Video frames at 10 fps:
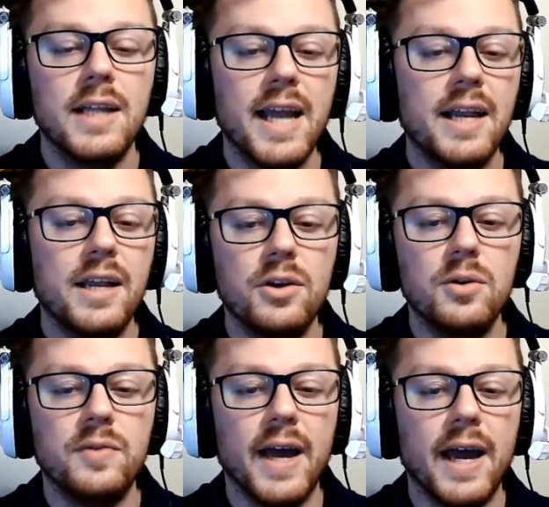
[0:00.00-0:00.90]
Like any
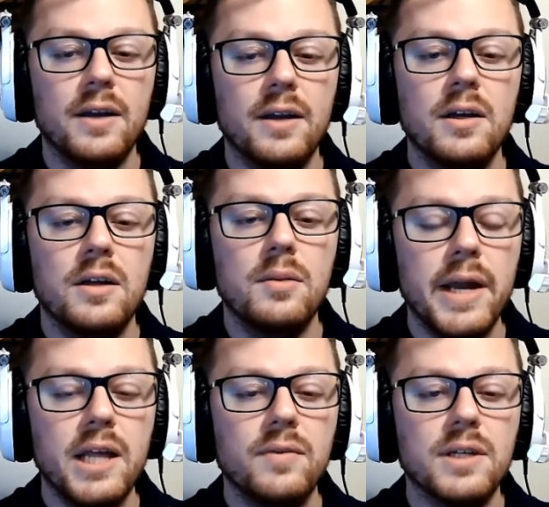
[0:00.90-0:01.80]
new fad,
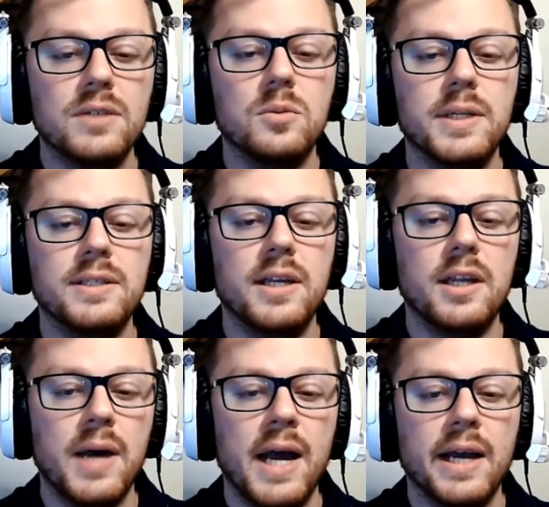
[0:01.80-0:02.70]
many of us will be
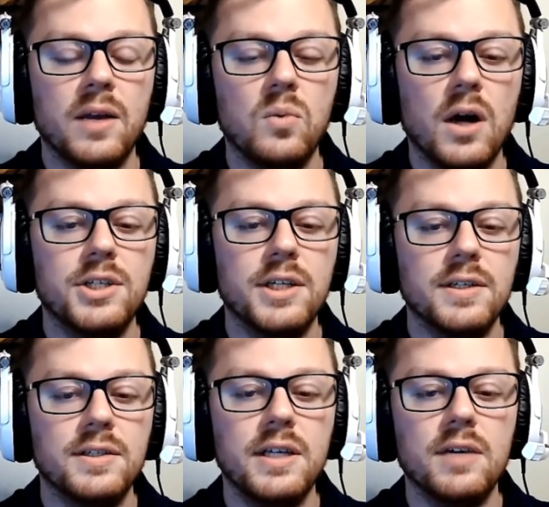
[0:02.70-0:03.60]
sitting back and
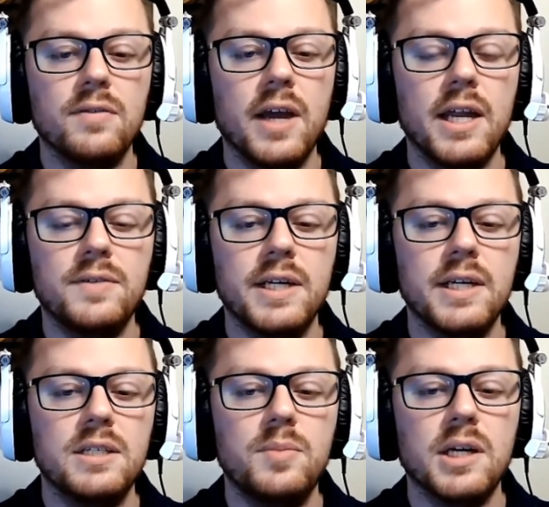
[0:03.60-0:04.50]
watching to see if
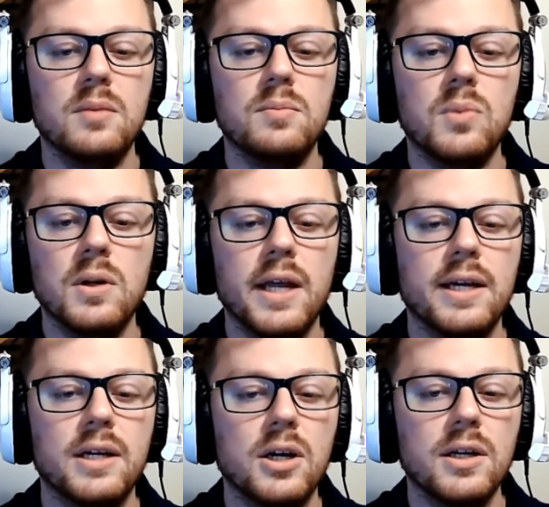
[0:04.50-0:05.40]
NFTs become more
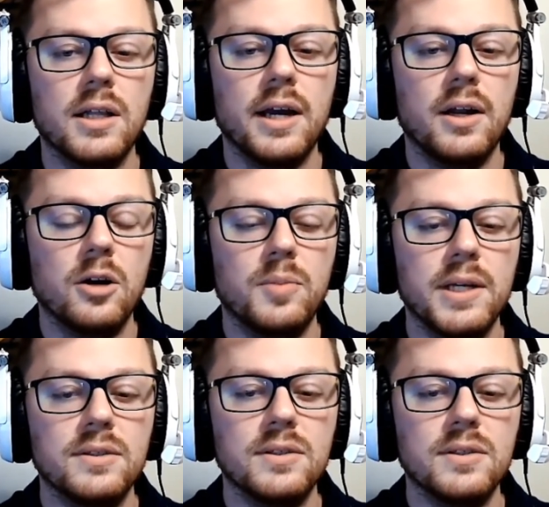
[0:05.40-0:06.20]
like online art